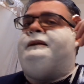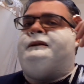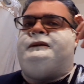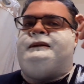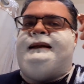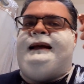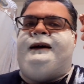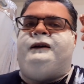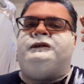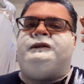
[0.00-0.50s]

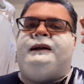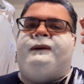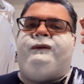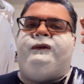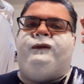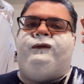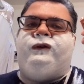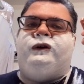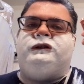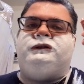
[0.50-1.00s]
Now it's time
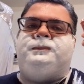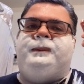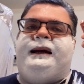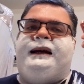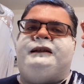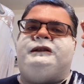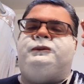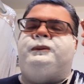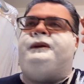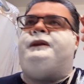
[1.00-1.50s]
for the first
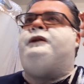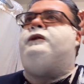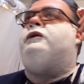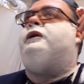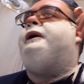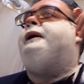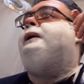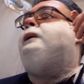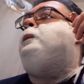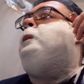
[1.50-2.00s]
pass with the
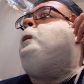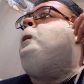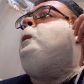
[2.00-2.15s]
grain.